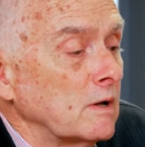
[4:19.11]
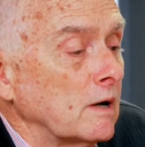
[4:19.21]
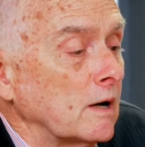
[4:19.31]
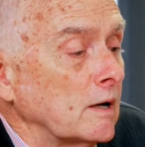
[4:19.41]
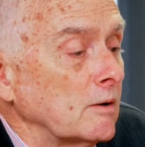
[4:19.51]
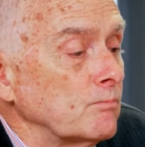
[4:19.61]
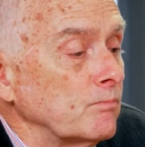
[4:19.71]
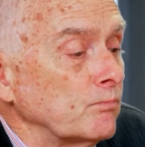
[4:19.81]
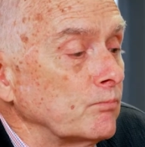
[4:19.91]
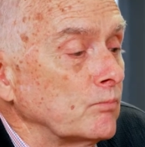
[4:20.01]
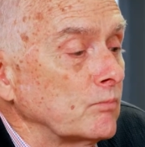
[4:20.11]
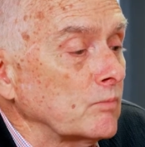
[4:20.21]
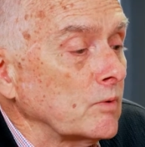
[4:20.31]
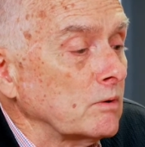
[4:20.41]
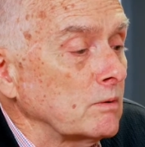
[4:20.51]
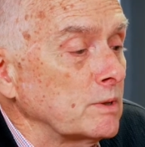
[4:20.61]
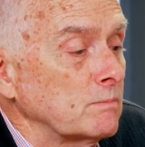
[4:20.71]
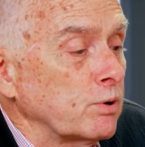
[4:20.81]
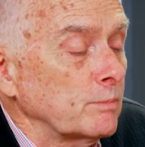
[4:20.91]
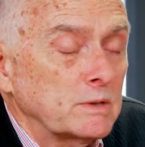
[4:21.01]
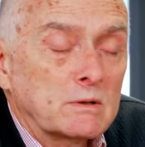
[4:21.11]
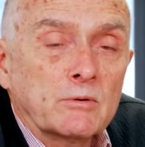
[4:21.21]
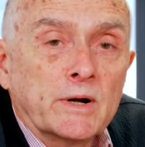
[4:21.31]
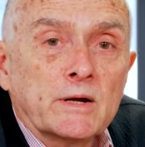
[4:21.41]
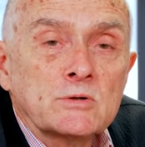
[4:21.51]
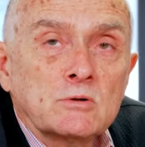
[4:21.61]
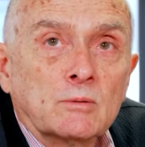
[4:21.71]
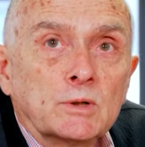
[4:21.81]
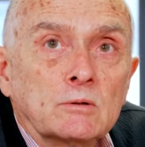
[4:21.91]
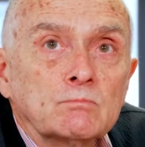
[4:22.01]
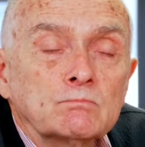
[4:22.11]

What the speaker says: There'll be probably Grenache dominant.